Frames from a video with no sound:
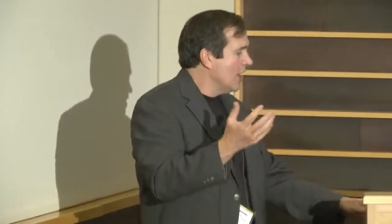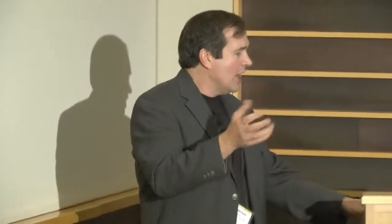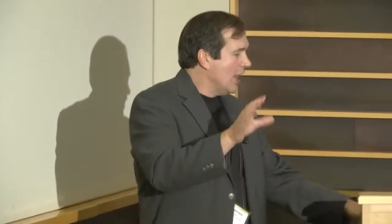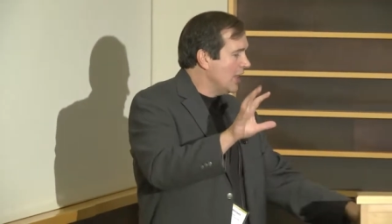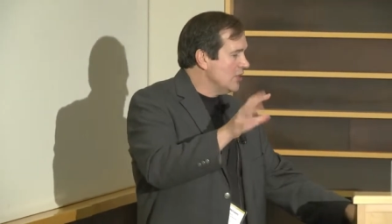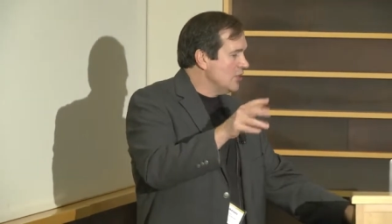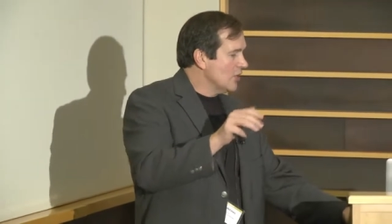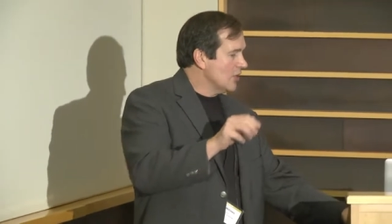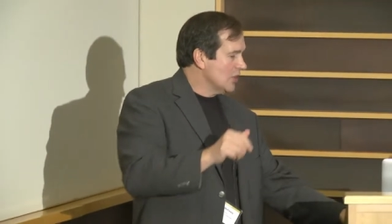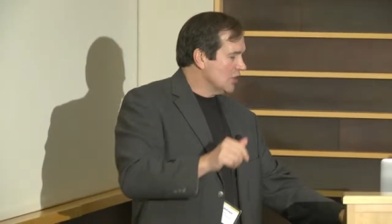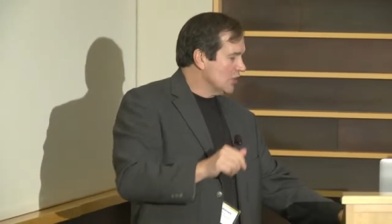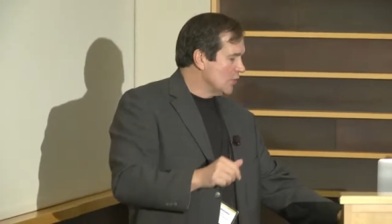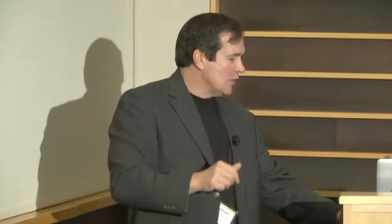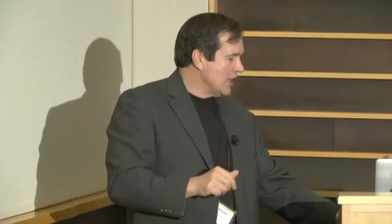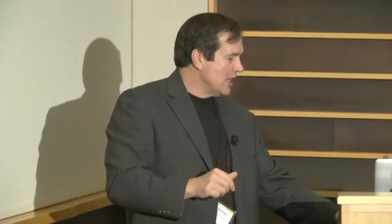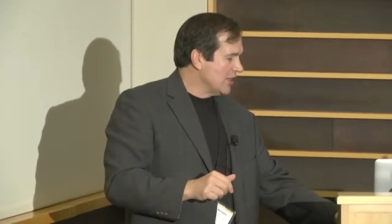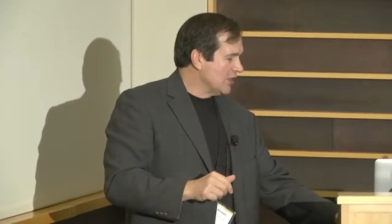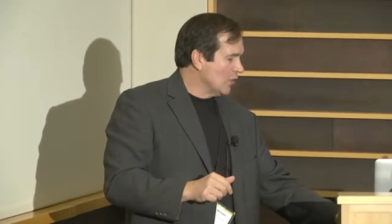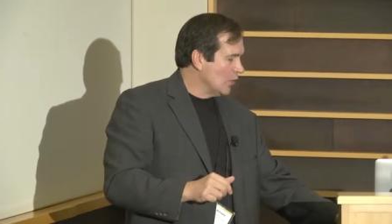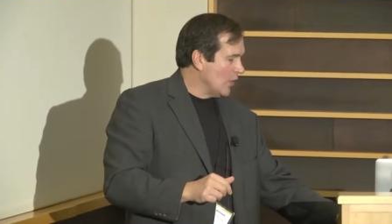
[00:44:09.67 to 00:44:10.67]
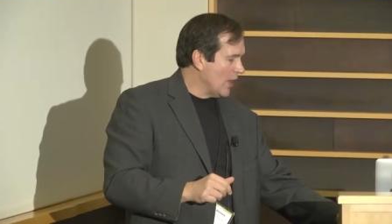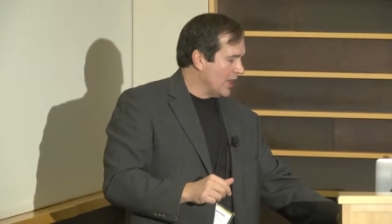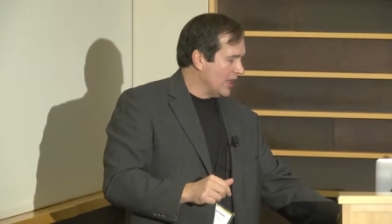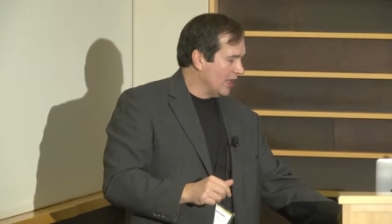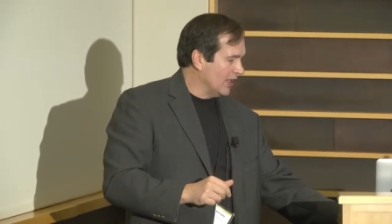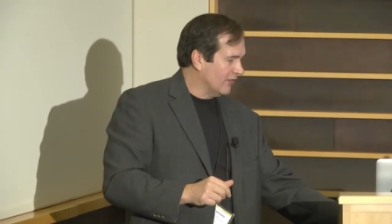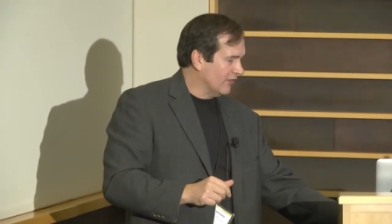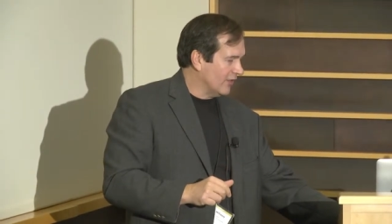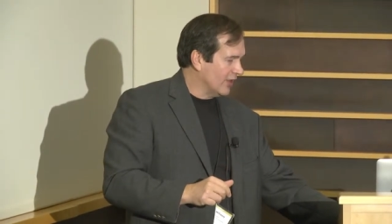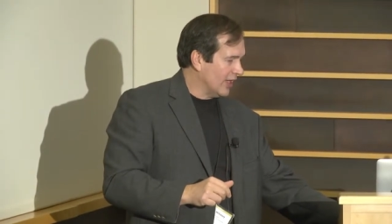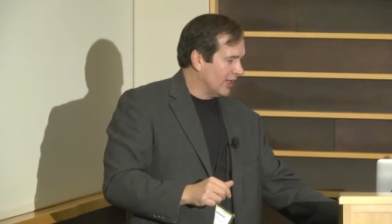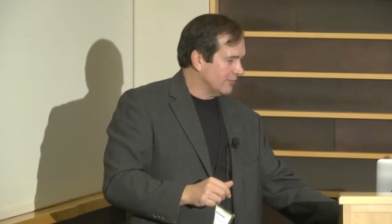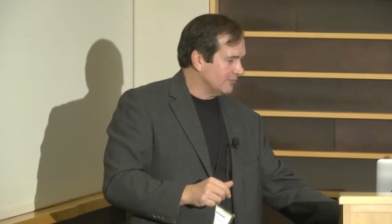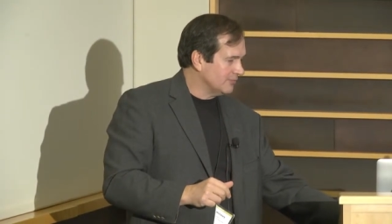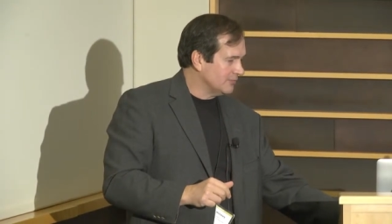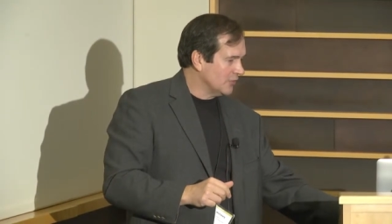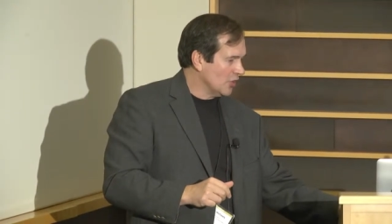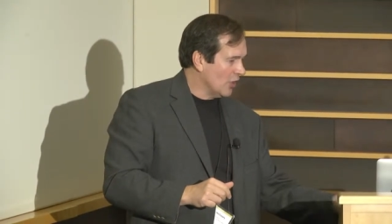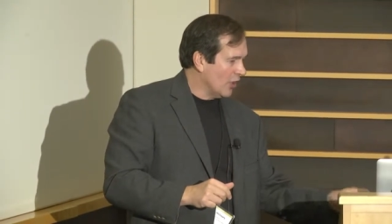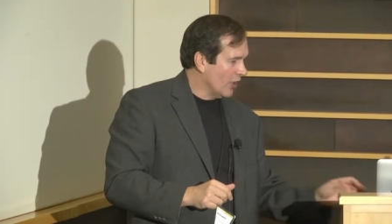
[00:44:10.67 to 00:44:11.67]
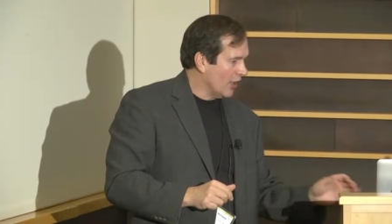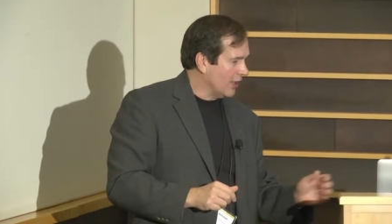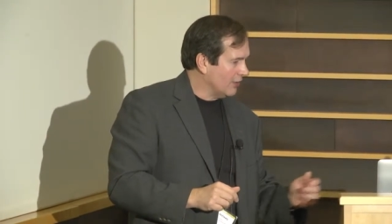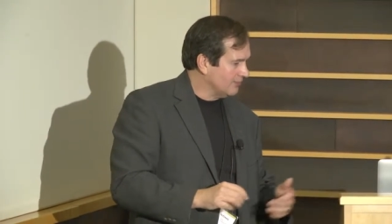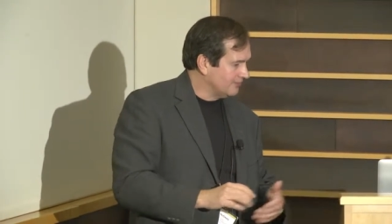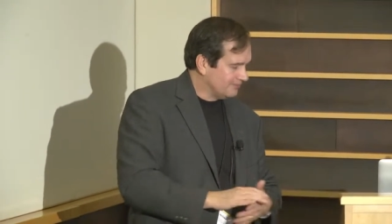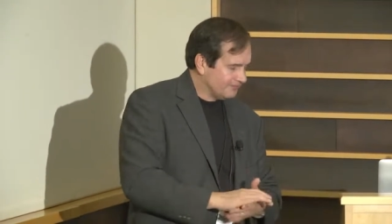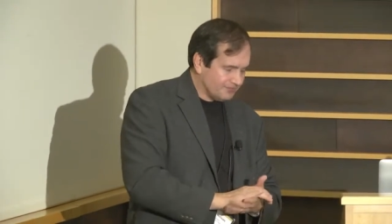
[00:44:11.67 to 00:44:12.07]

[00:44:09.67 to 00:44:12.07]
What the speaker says: and you can tweak the weighting for that. All right,